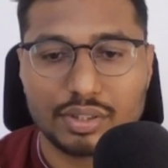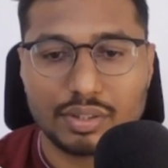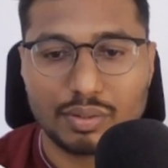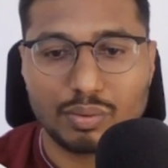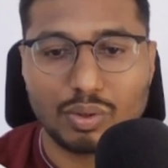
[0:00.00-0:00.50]

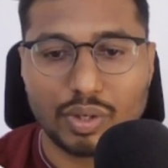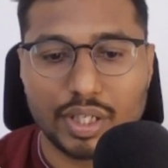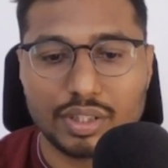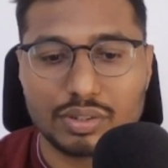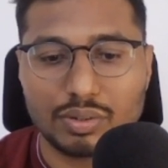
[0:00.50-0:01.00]
/ root
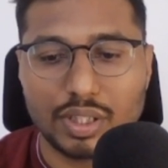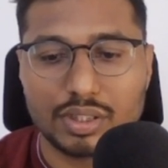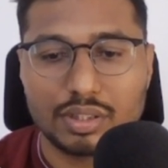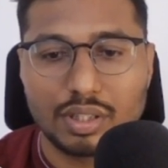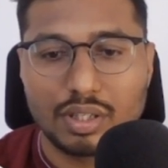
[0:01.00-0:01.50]
location. So
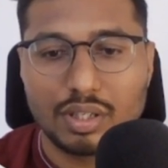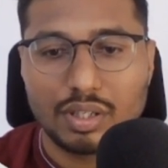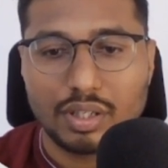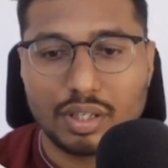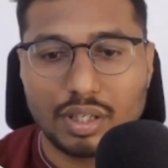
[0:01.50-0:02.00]
let's
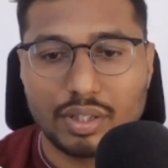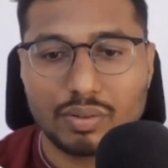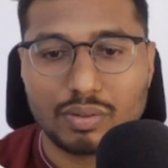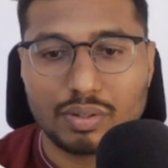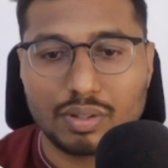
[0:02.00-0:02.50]

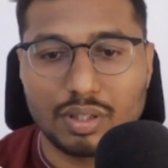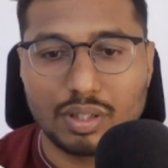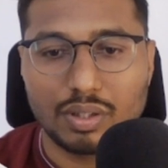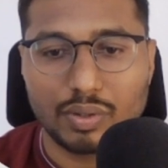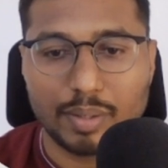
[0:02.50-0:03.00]

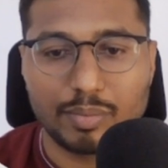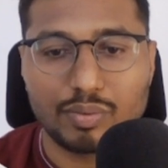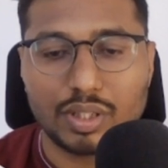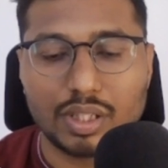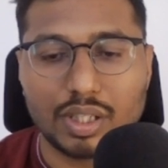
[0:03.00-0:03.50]
okay,
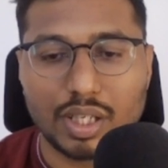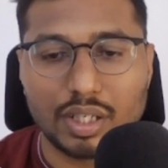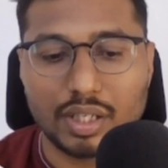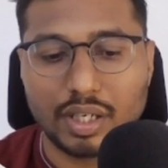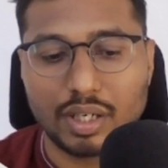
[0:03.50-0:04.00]
before that I'll
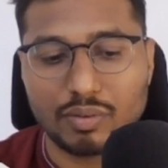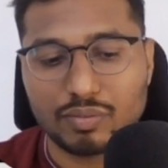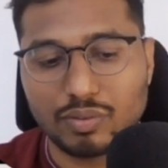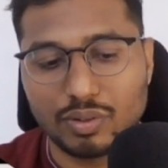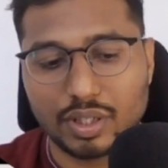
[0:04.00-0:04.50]
create one
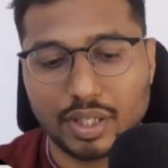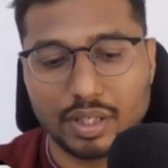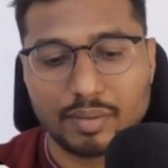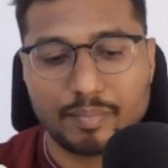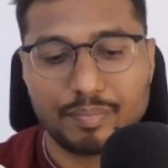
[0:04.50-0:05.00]
folder here.
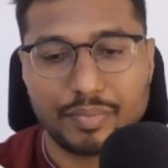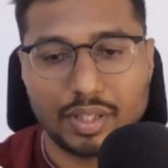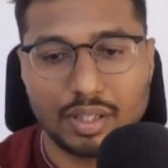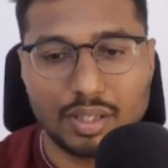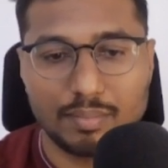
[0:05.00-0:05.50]

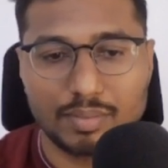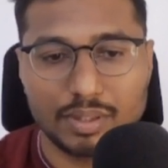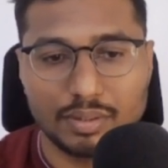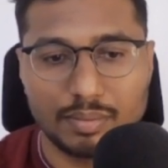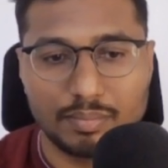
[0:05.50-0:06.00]

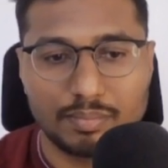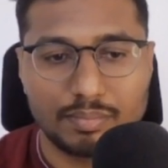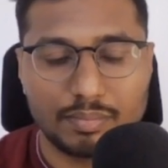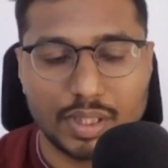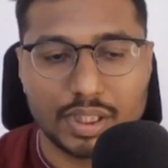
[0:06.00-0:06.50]
So
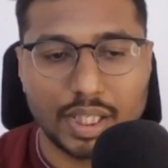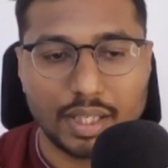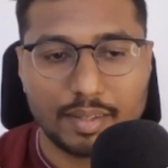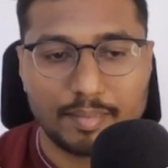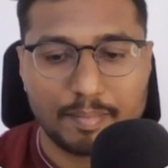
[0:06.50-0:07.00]
let's
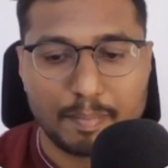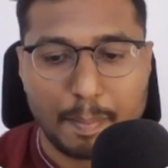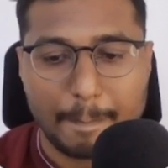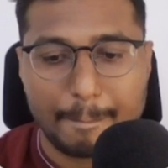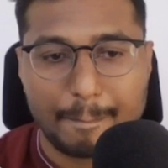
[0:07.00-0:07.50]
say
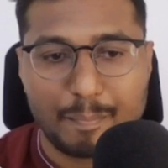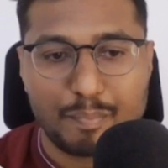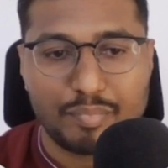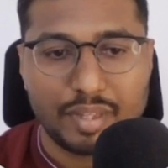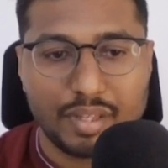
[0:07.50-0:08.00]

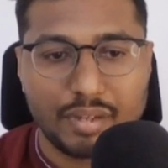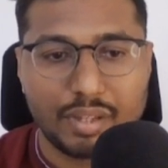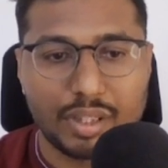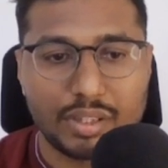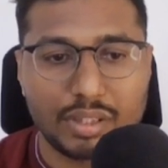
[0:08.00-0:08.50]
on
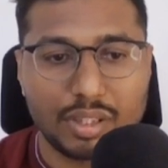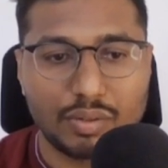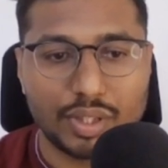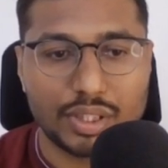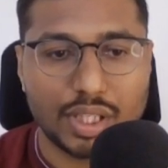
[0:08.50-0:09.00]
this
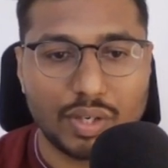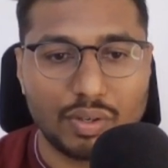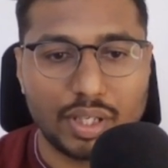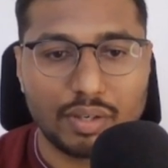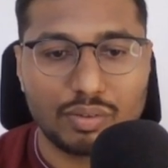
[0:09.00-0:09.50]
location I
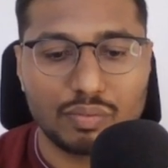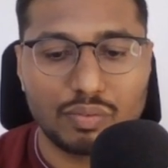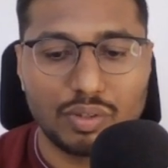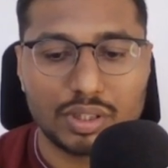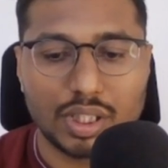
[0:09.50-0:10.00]
already have 2
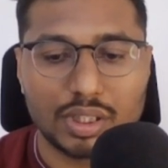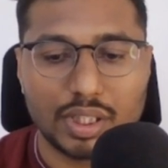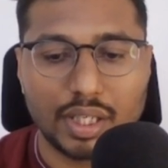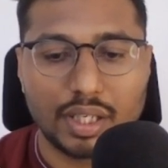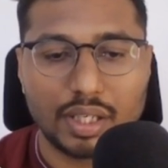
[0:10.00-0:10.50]
folders. I'll
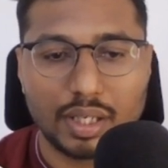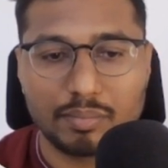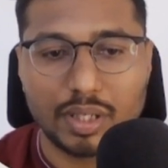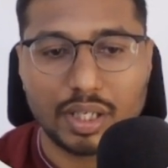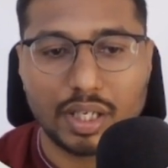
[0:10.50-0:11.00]
say
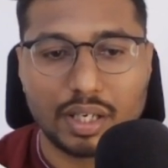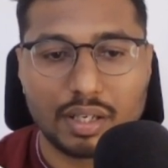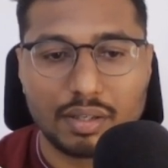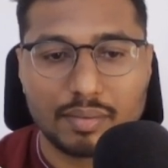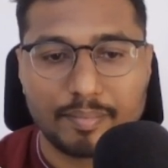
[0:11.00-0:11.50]

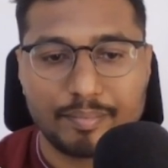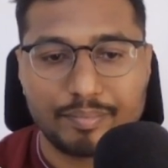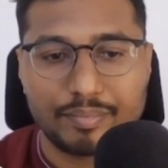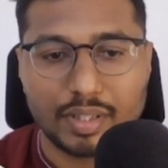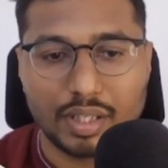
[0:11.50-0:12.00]
mkdir,
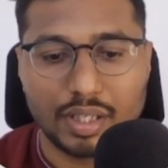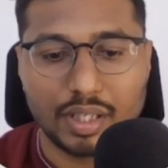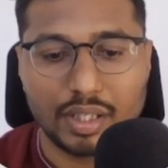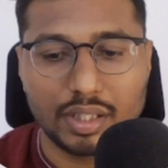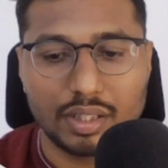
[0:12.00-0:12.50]

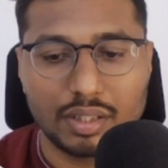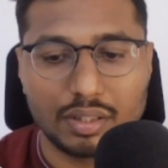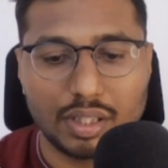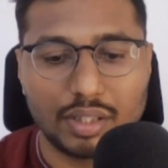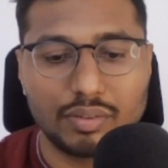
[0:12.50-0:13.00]
and
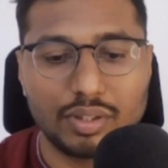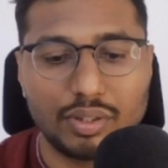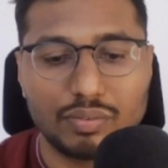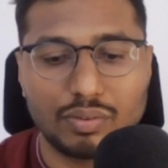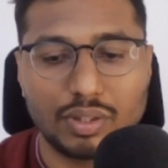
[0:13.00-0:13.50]
I'll give the
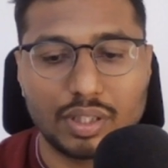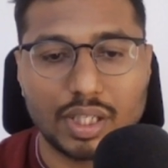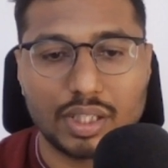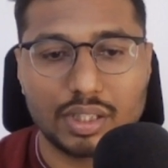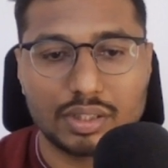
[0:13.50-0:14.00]
new folder
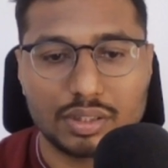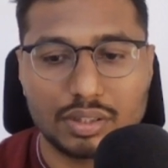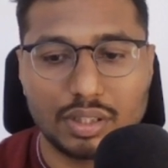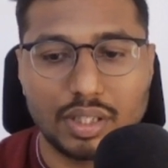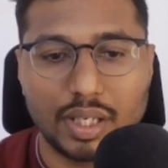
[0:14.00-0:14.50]
that is
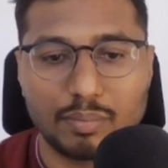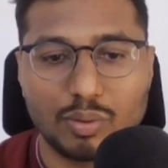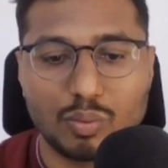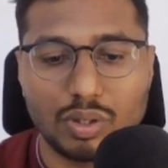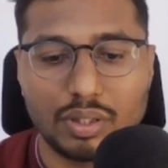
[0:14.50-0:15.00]
the demo
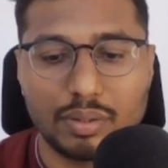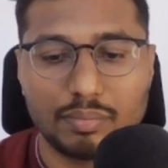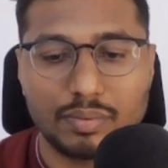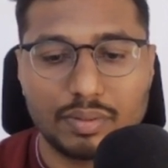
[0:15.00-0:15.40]
volume